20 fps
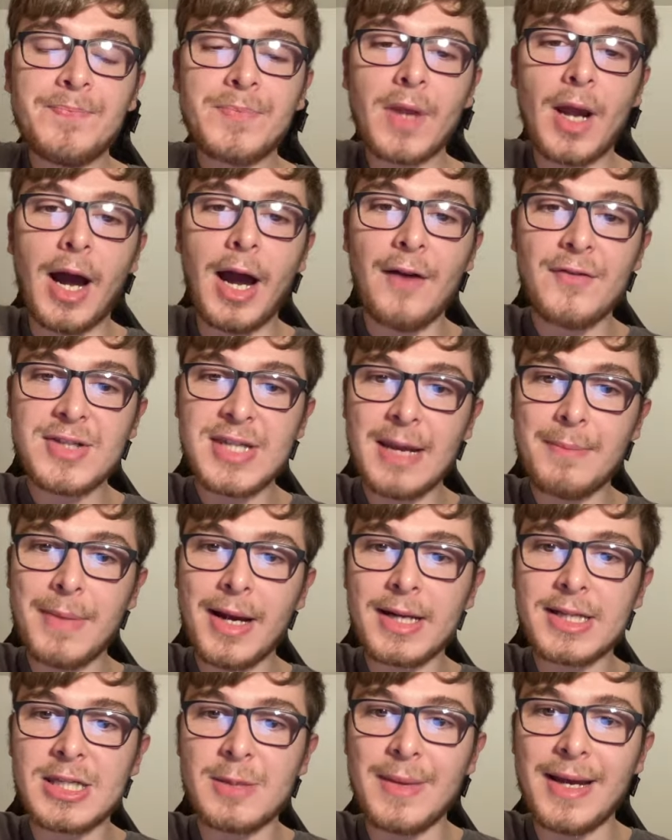I have to say,
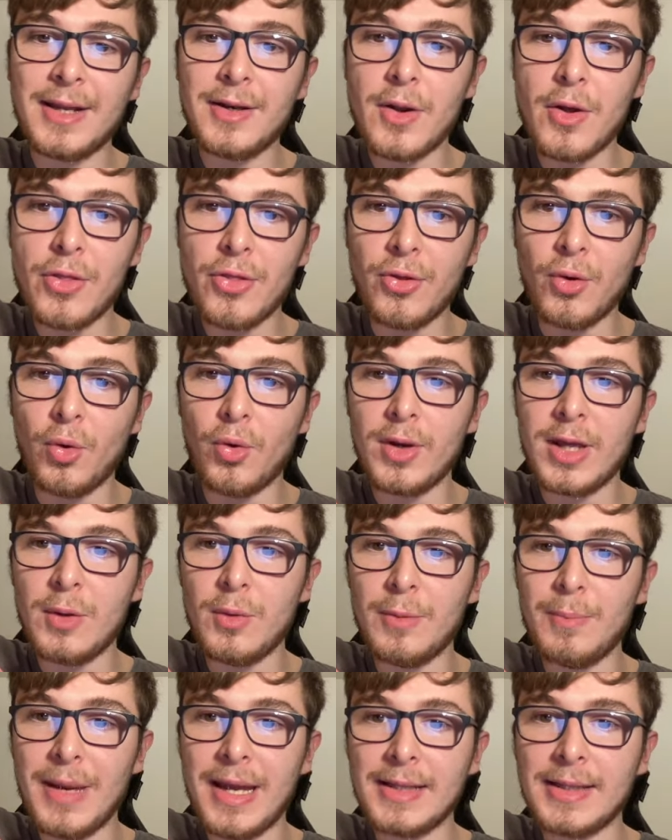Maximan thought he
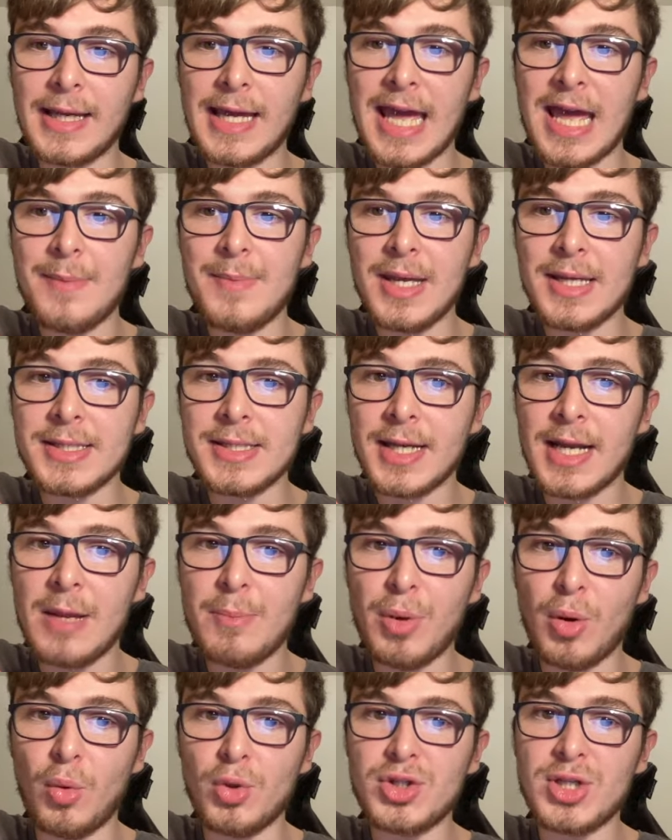would make the game yesterday,
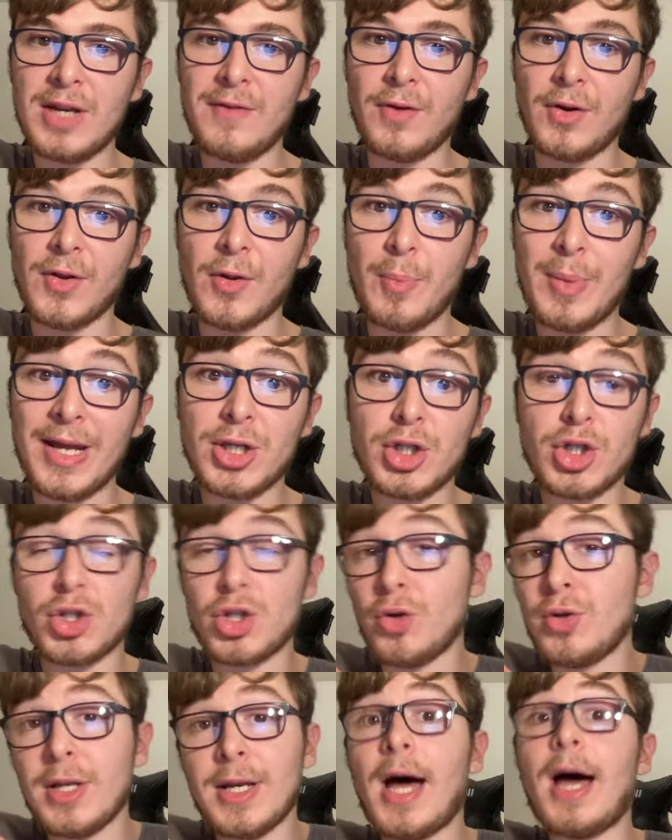but wasn't even on the bench.
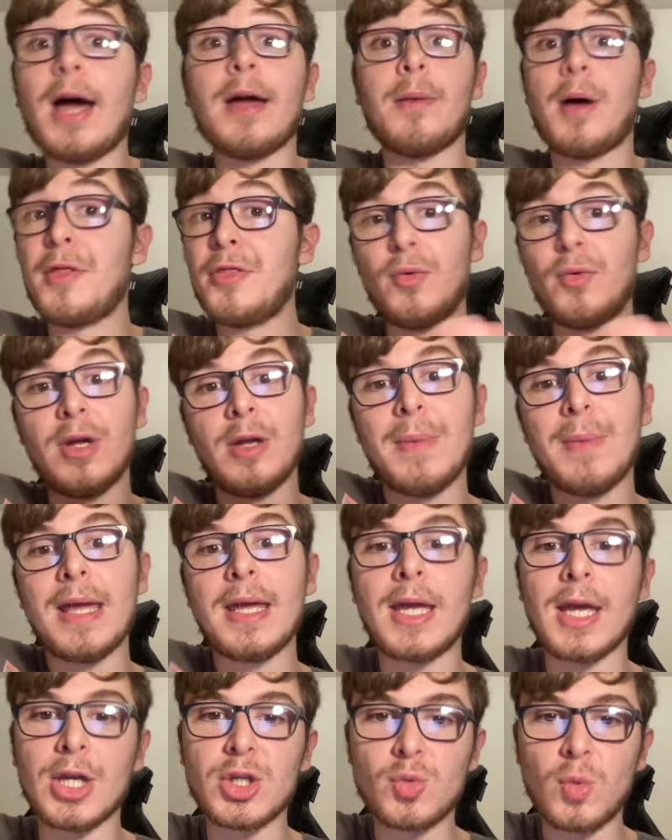So did I. I thought he'd make
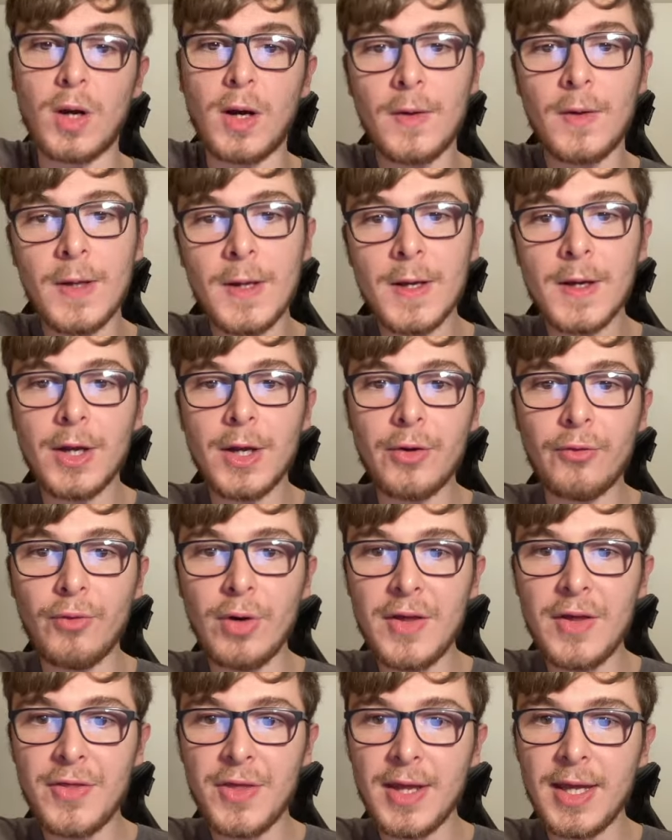it as well.
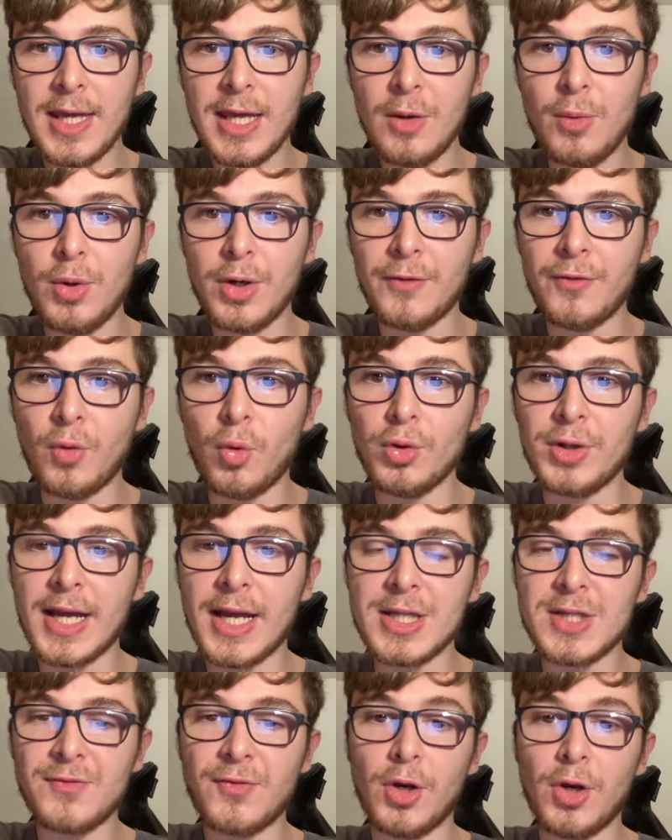Really think he would have hauled
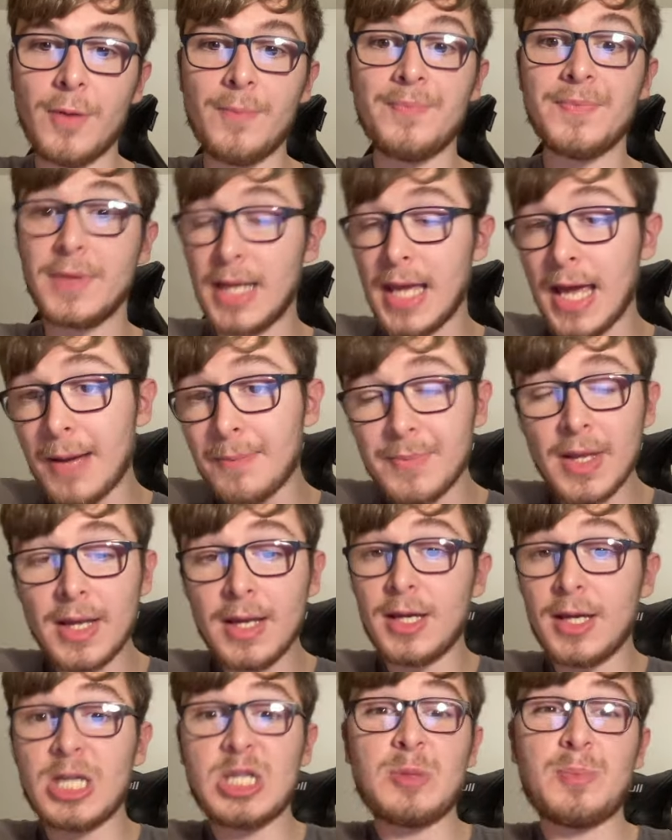against Fulham. Yeah,
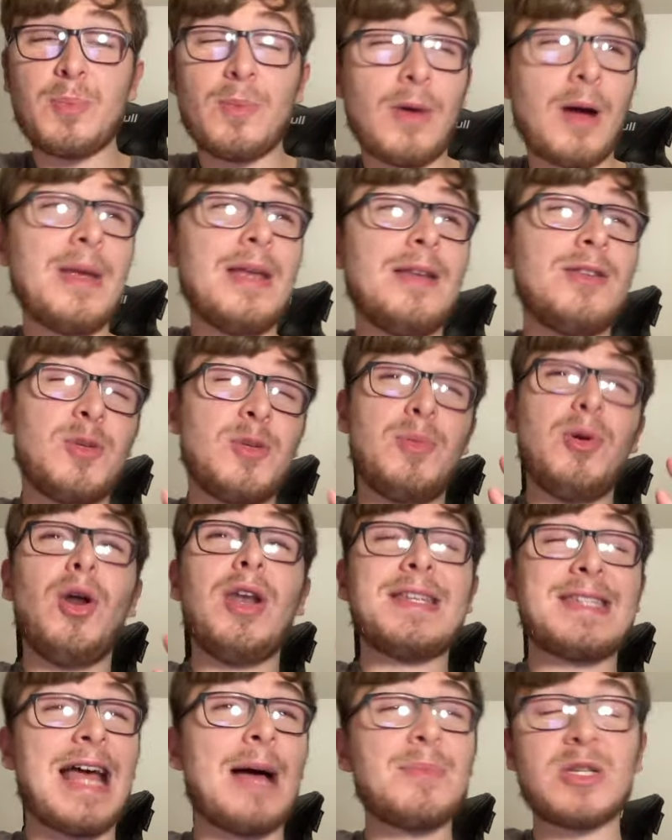I mean, to be
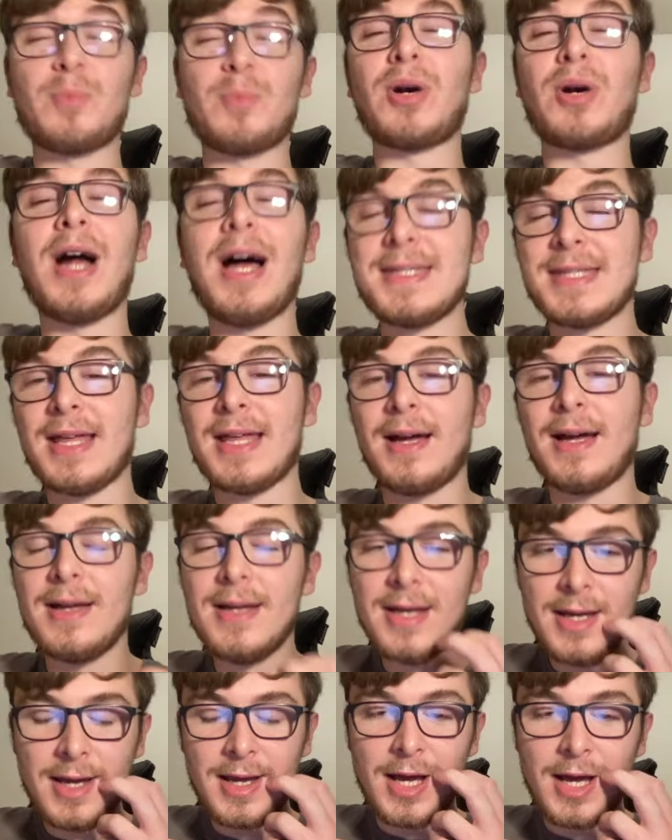honest, I'm surprised that
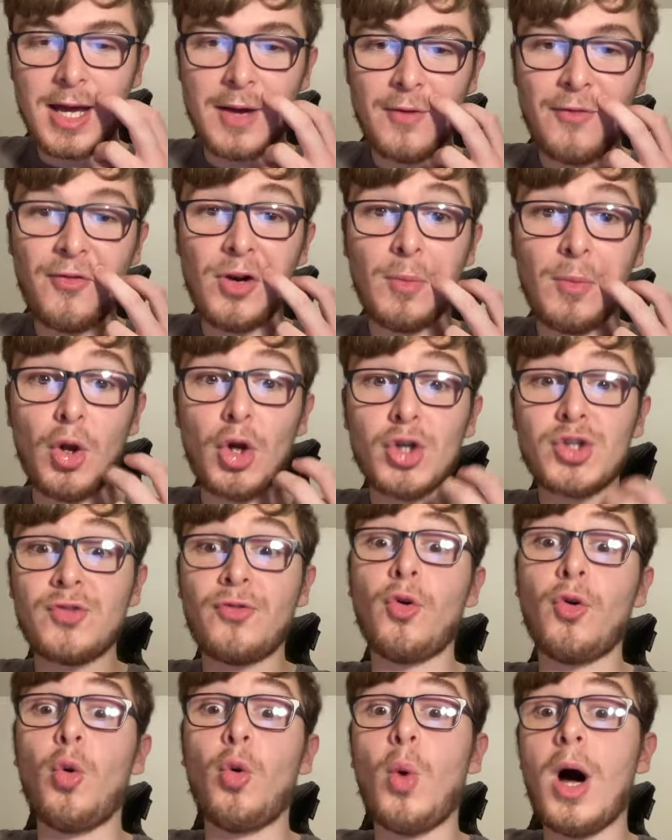Fulham lost
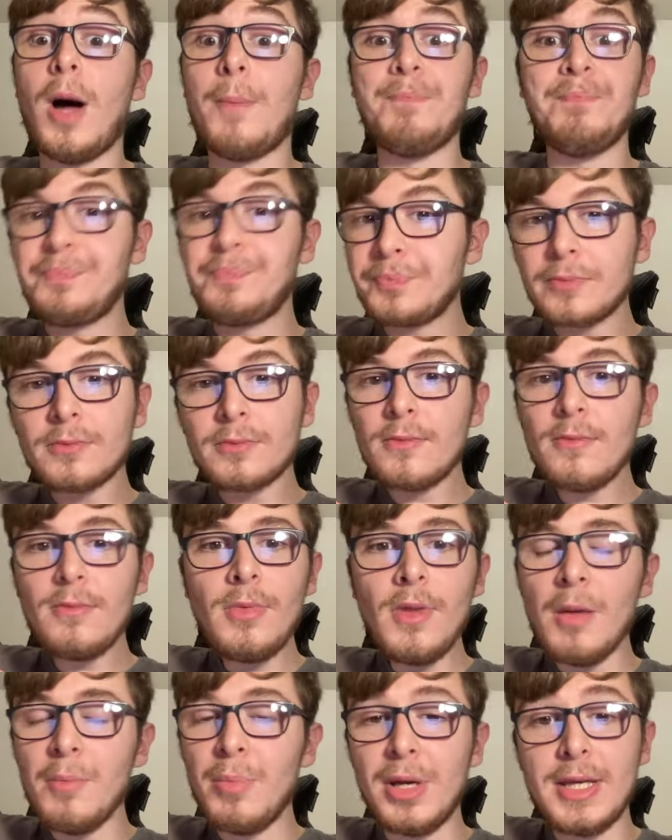4-1.
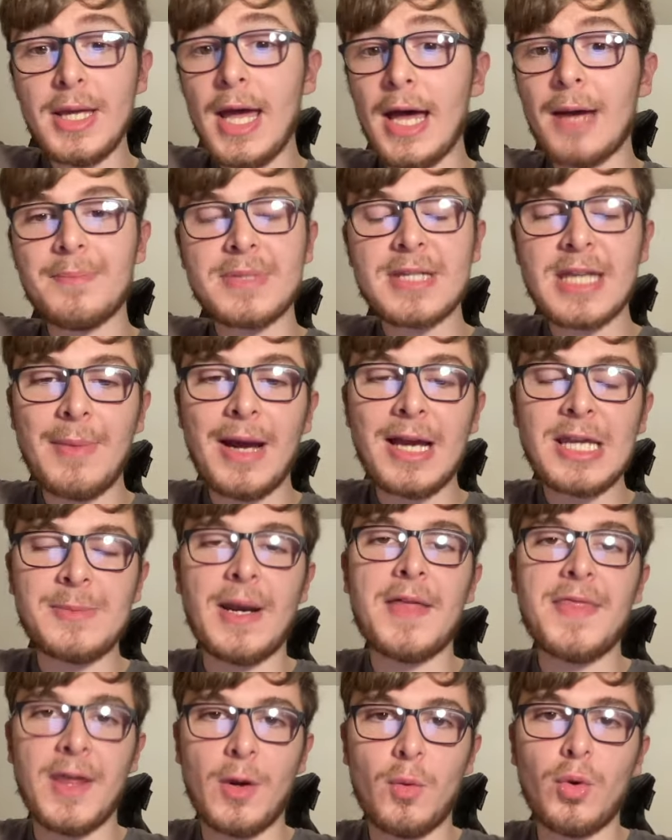But yeah, say Maximan I
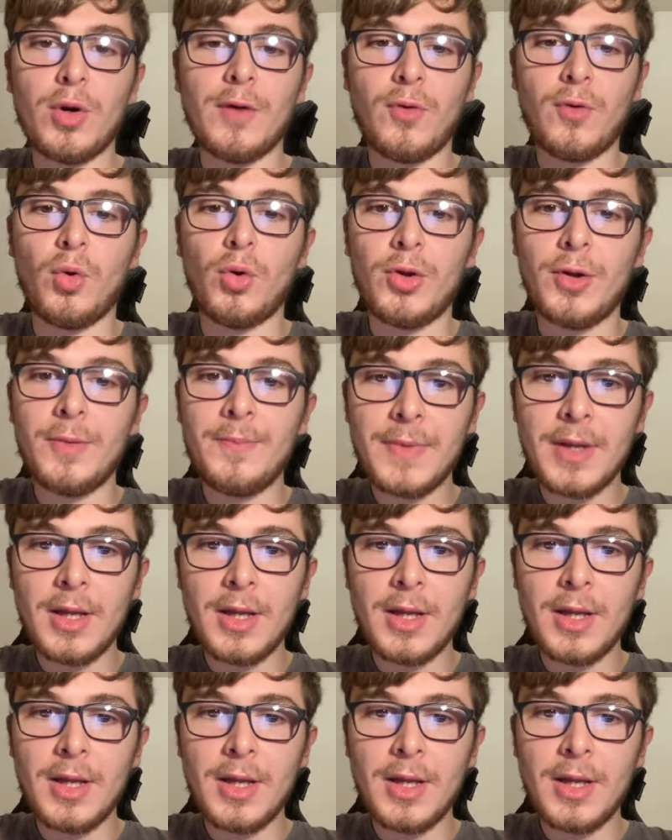think would have hauled.